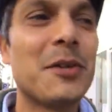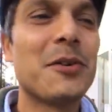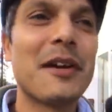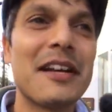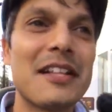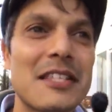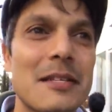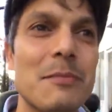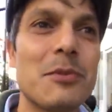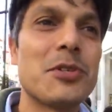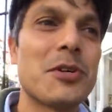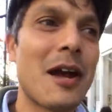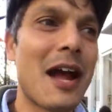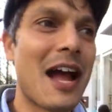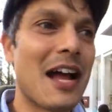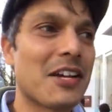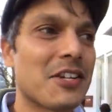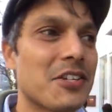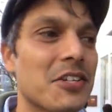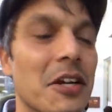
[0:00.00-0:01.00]
We created some
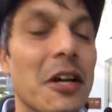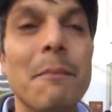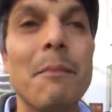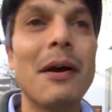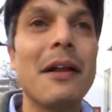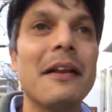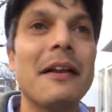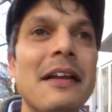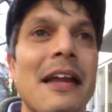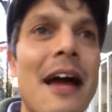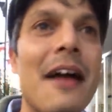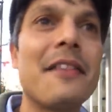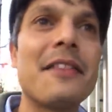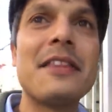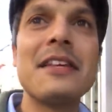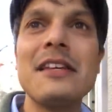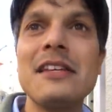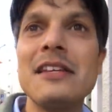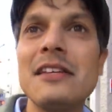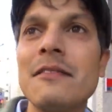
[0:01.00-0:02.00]
trash. But
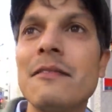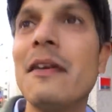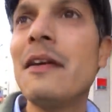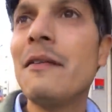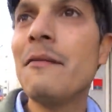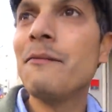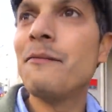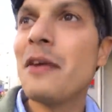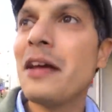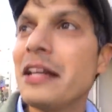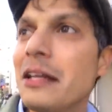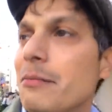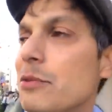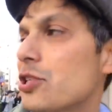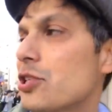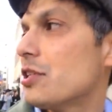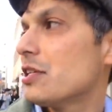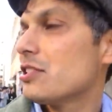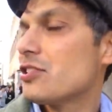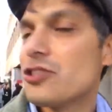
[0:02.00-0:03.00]
yeah, the
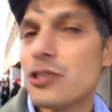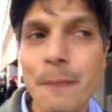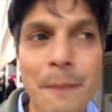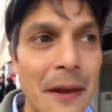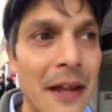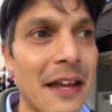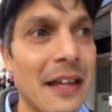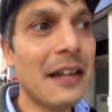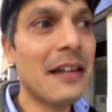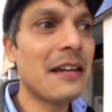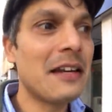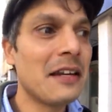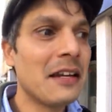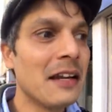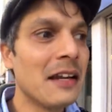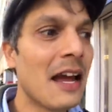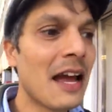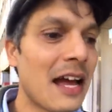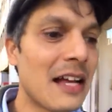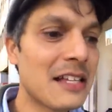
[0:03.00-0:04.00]
vending machines,
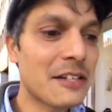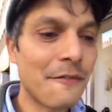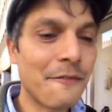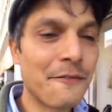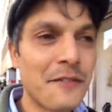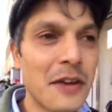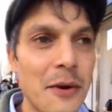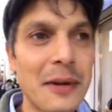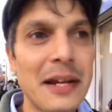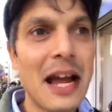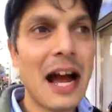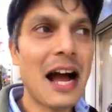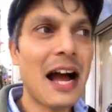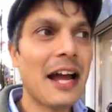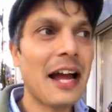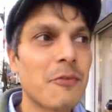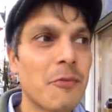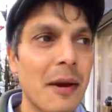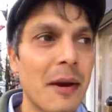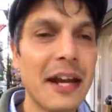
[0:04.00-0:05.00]
Japan has a
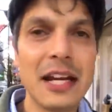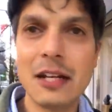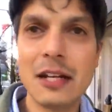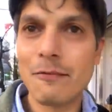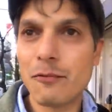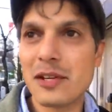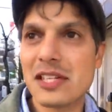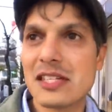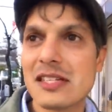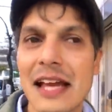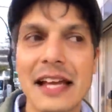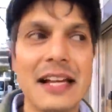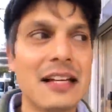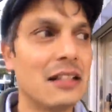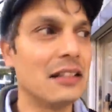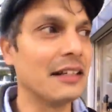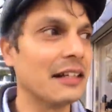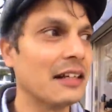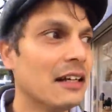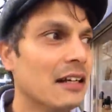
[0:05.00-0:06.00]
very high rate of
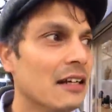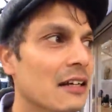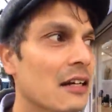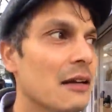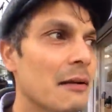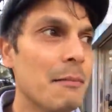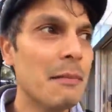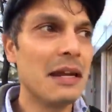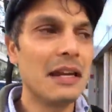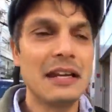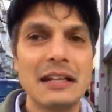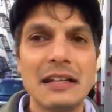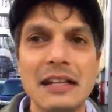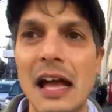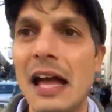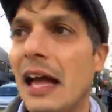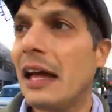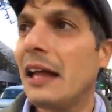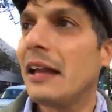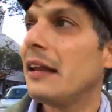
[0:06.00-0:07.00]
recycling,
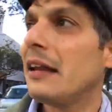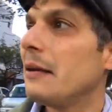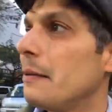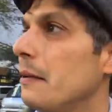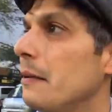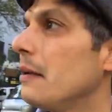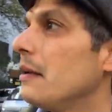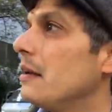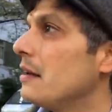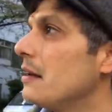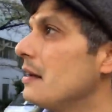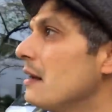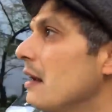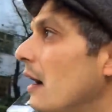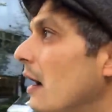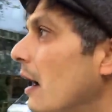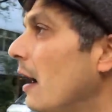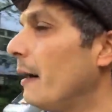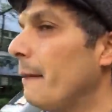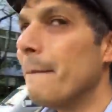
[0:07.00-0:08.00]
meaning that
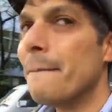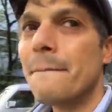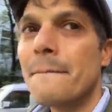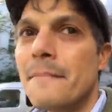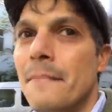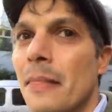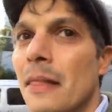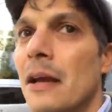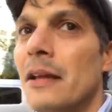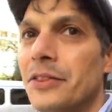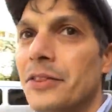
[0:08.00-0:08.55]
um,